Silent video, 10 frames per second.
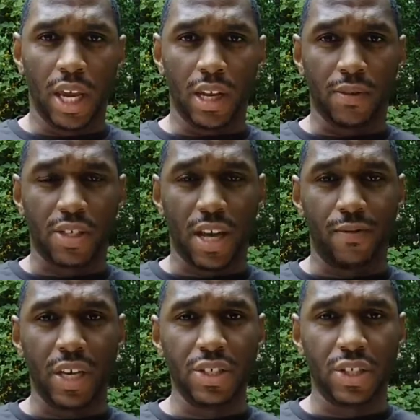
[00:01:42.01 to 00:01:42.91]
And if
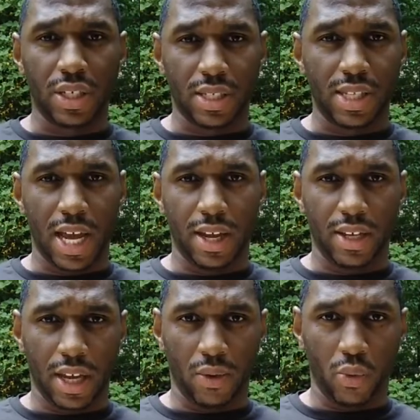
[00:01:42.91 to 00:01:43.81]
salvation is
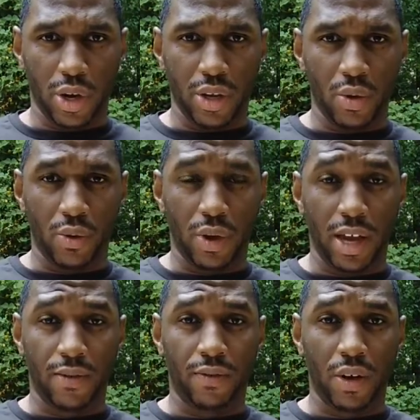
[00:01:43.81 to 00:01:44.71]
not yet where you
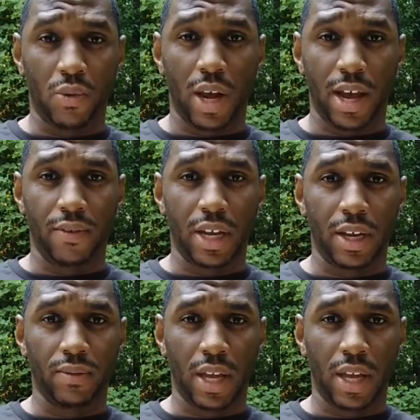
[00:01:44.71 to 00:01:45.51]
have arrived at,